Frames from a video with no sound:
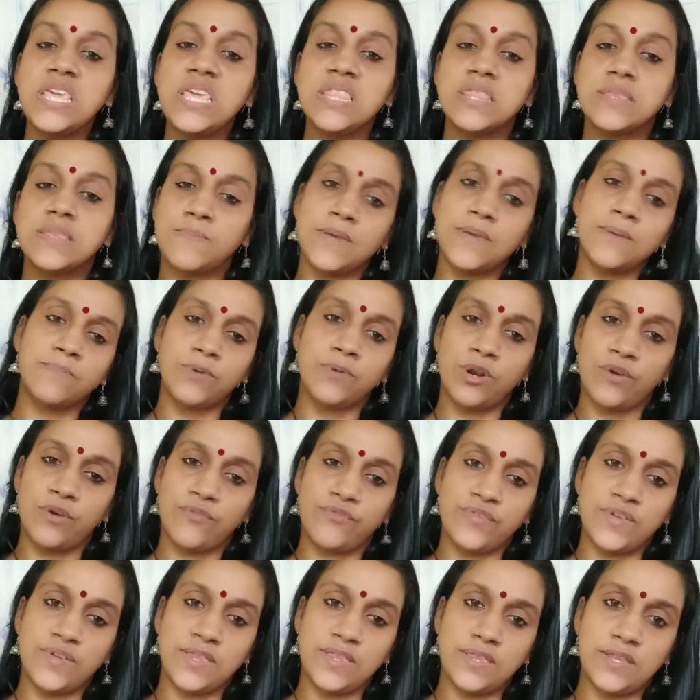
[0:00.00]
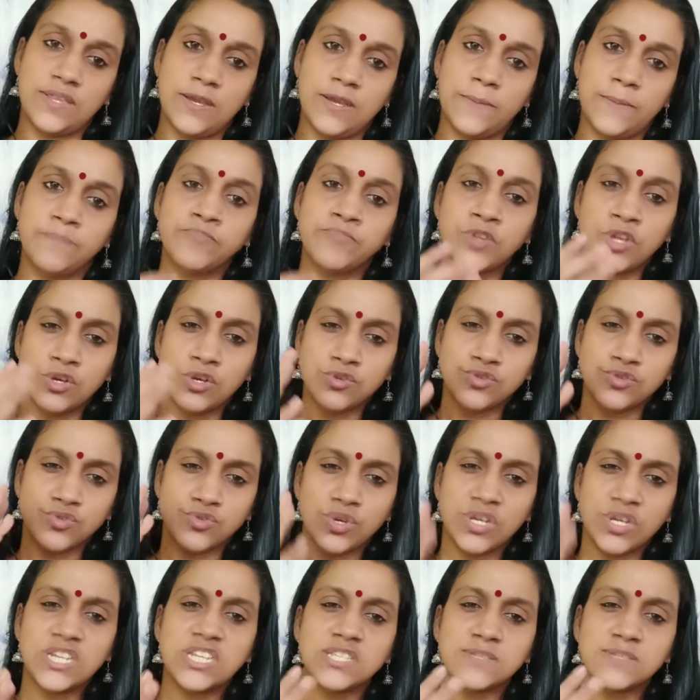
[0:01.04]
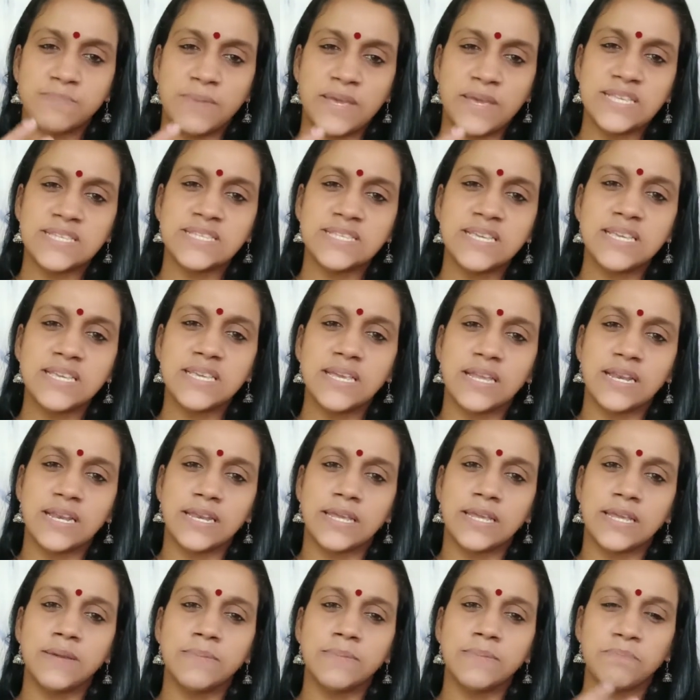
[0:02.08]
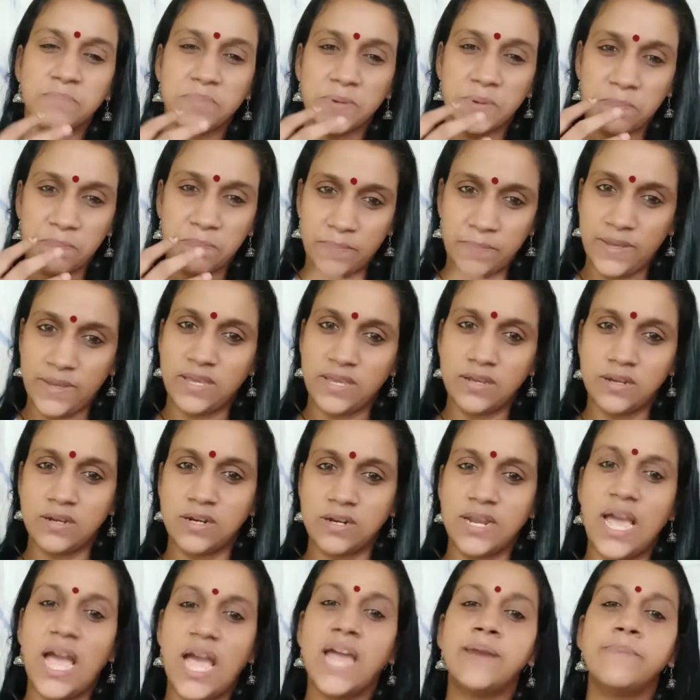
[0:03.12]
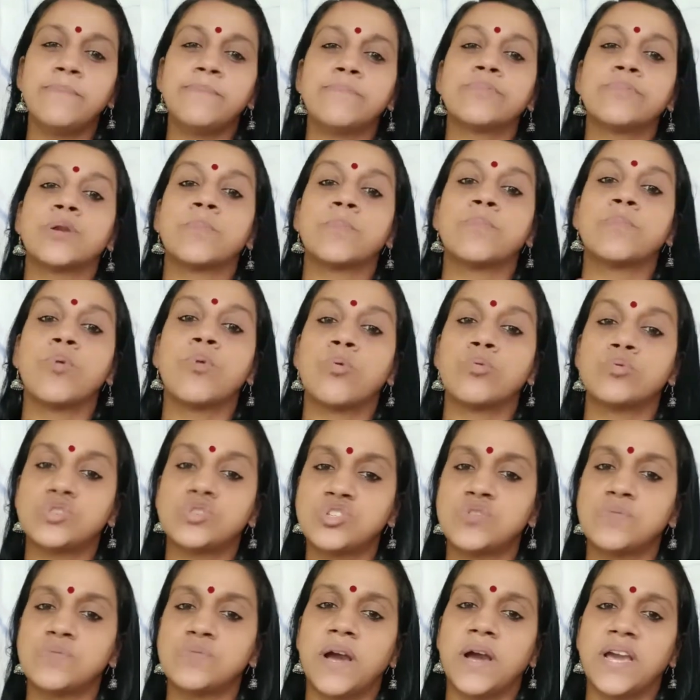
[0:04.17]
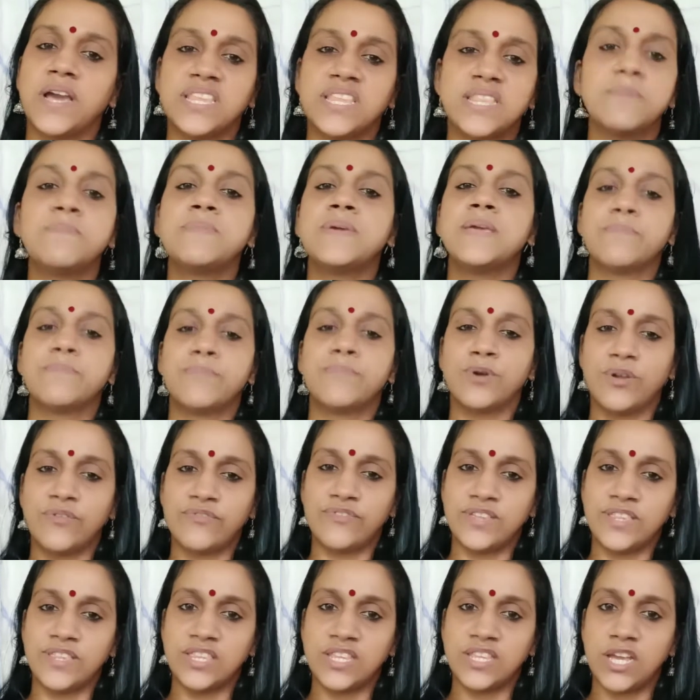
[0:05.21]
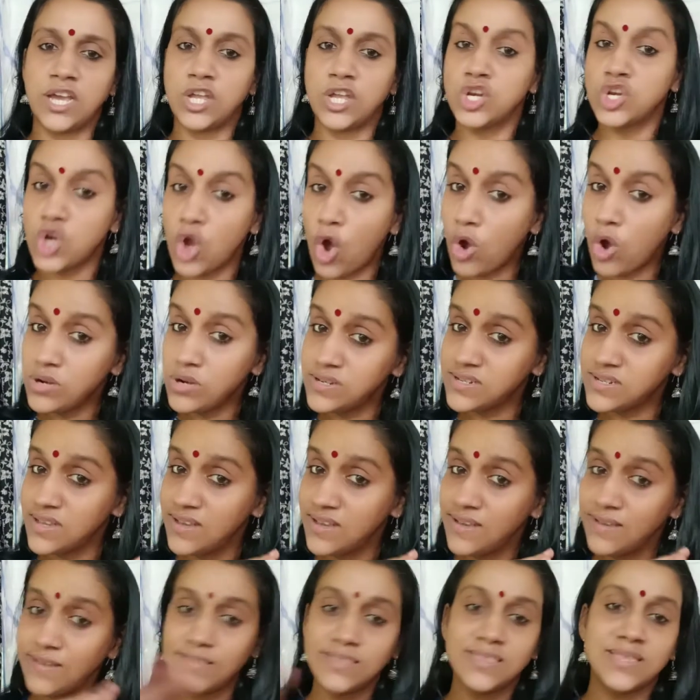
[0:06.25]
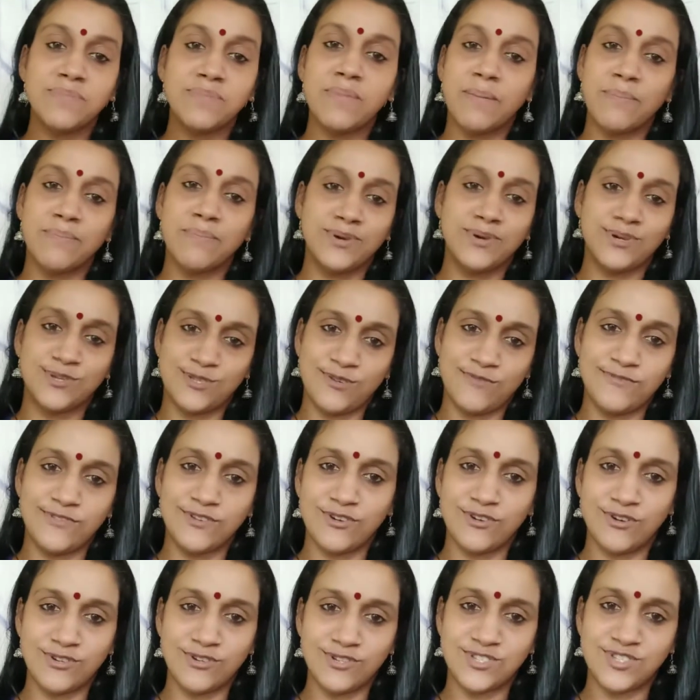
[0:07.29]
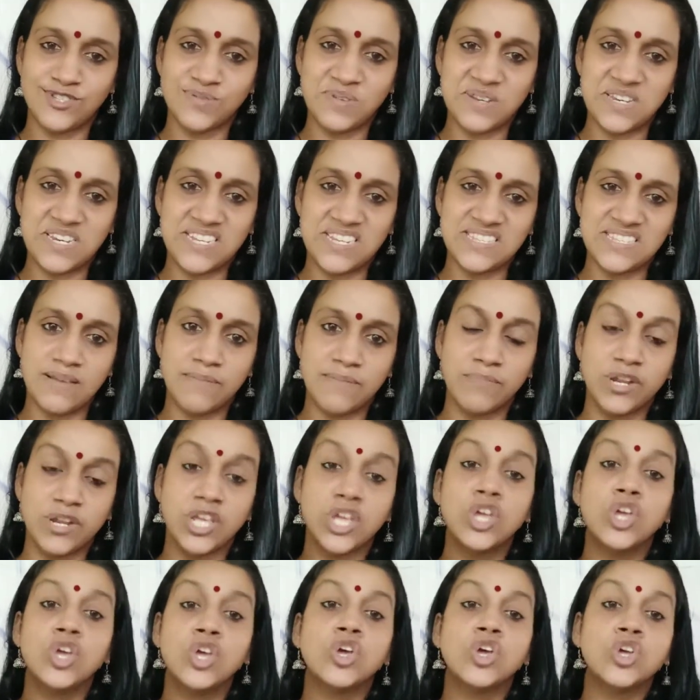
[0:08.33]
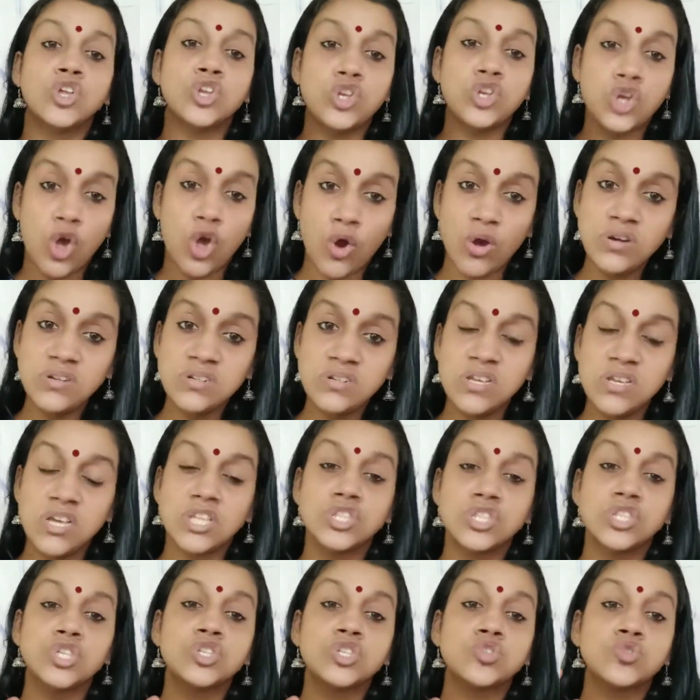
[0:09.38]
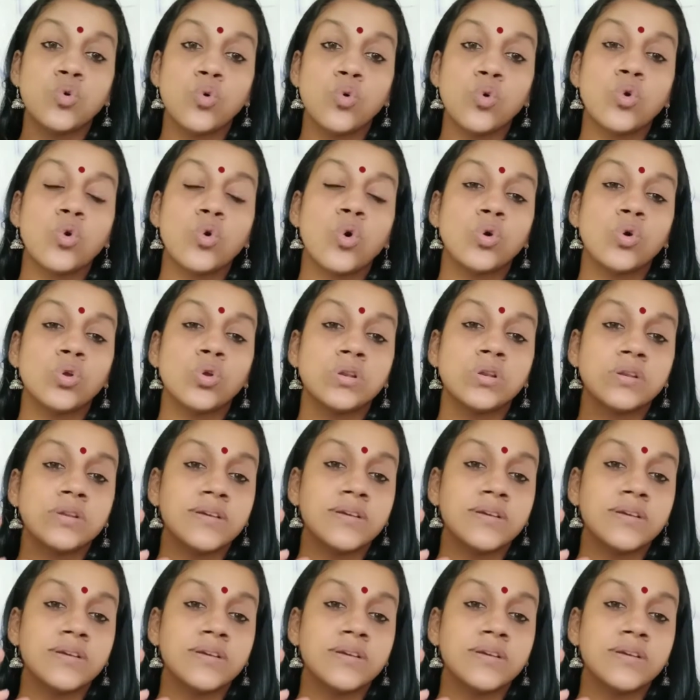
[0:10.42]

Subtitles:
the people of India. So it is basically prepared and proposed by the people of India, not the members of the Constituent Assembly, not the so-called